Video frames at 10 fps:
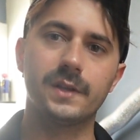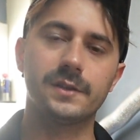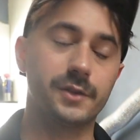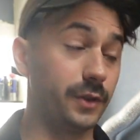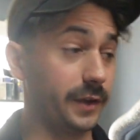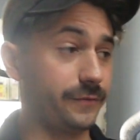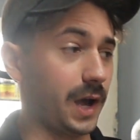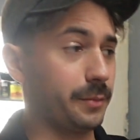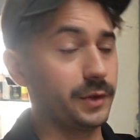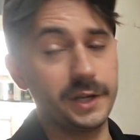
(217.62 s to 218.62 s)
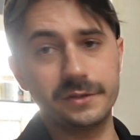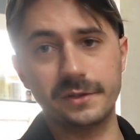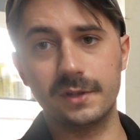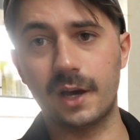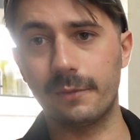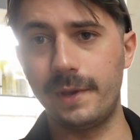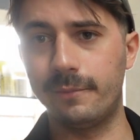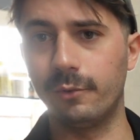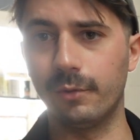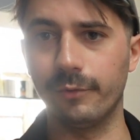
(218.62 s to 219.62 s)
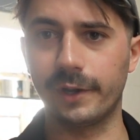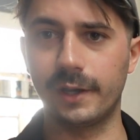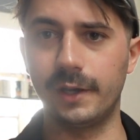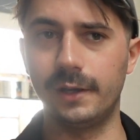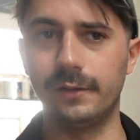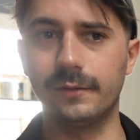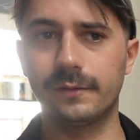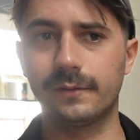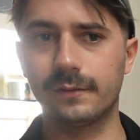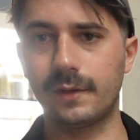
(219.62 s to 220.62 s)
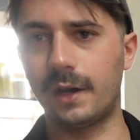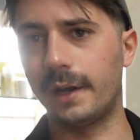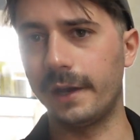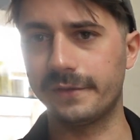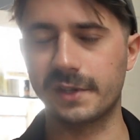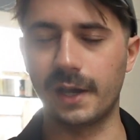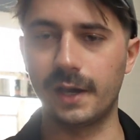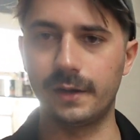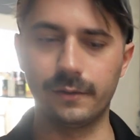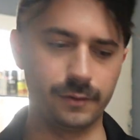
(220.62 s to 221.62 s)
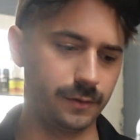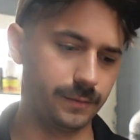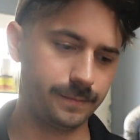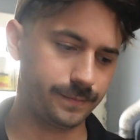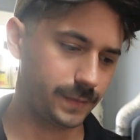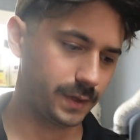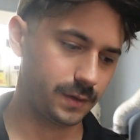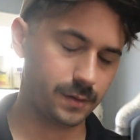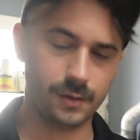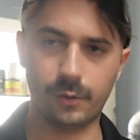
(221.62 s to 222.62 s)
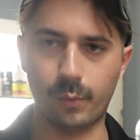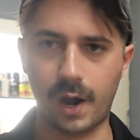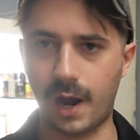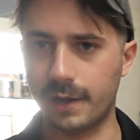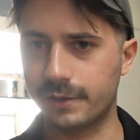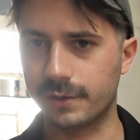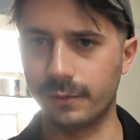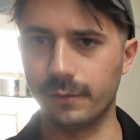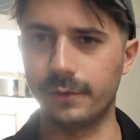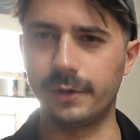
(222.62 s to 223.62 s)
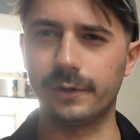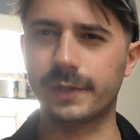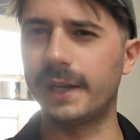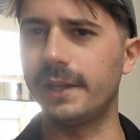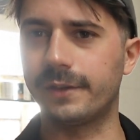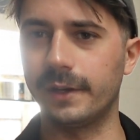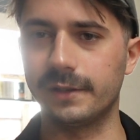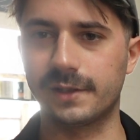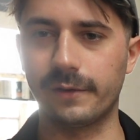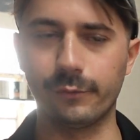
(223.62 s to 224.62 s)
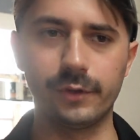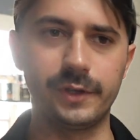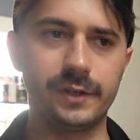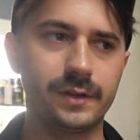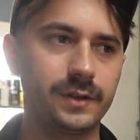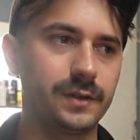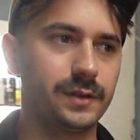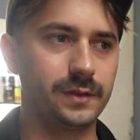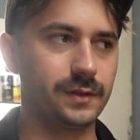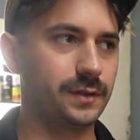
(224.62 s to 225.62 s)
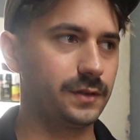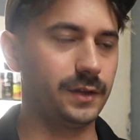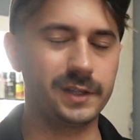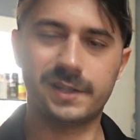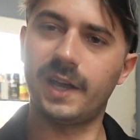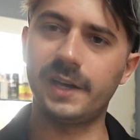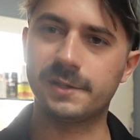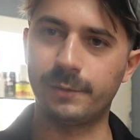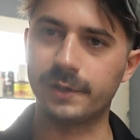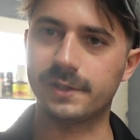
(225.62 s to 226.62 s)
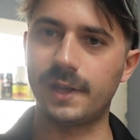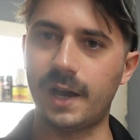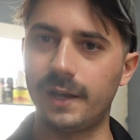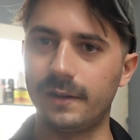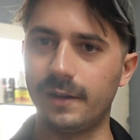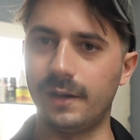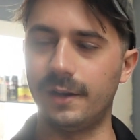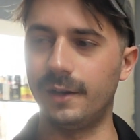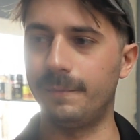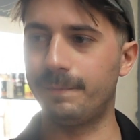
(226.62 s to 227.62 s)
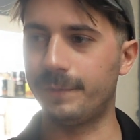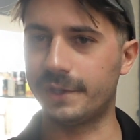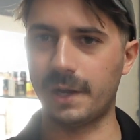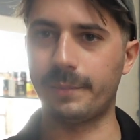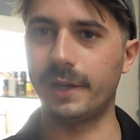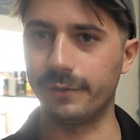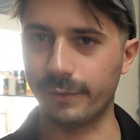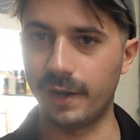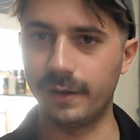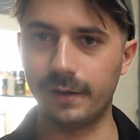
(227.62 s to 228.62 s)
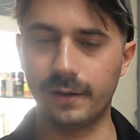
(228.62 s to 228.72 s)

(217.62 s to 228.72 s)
So like fiber lasers, a lot of people will bring in a knife set or a watch, or tiny things that really, it's nice, but it's not paying the rent.